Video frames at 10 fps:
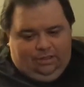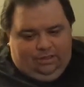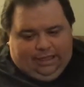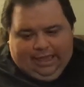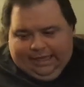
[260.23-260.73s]

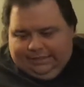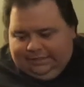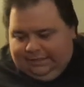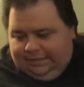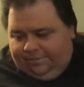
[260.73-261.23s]

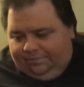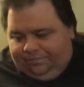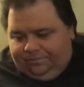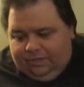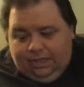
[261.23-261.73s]
Cats.
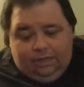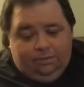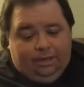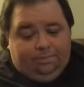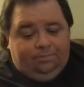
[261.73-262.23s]

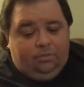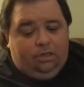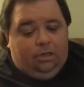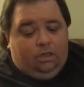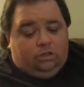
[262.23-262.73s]
Anyway,
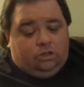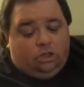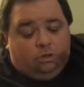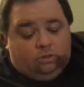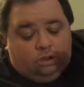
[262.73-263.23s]

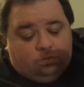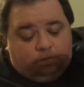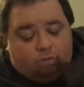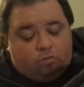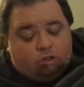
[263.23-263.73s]
so
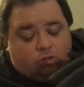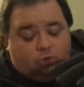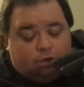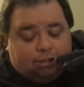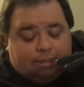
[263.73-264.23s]
you just
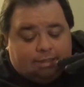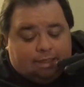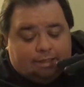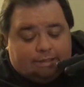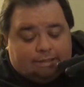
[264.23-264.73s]
want that to
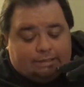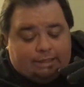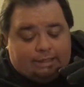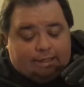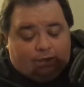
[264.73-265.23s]
kind of sit
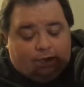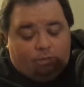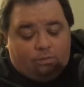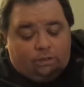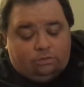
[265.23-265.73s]
in there.
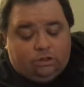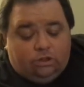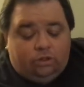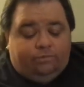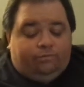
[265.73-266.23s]
It will
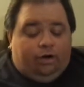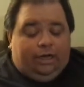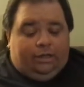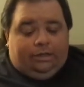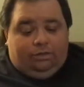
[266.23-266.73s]
start to fry
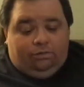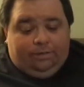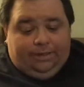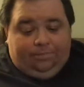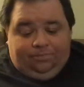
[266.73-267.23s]
a little
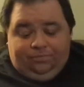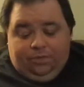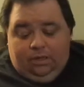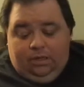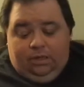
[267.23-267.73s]
bit,
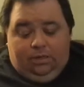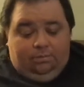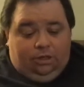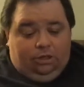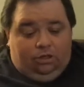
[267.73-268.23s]

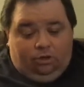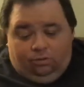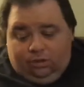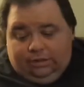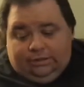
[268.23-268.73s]
but you don't
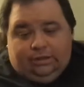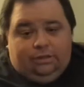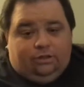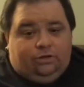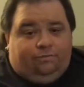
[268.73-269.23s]
want it
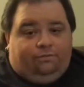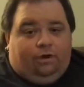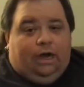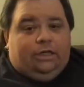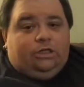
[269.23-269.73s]
to
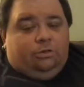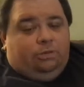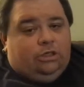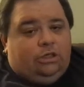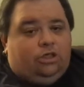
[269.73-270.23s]
fry so
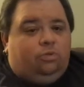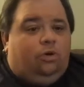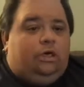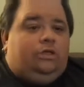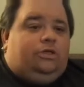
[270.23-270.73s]
much as you
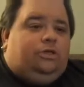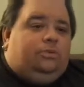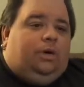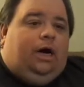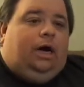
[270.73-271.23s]
want it
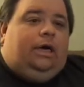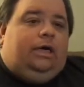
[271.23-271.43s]
to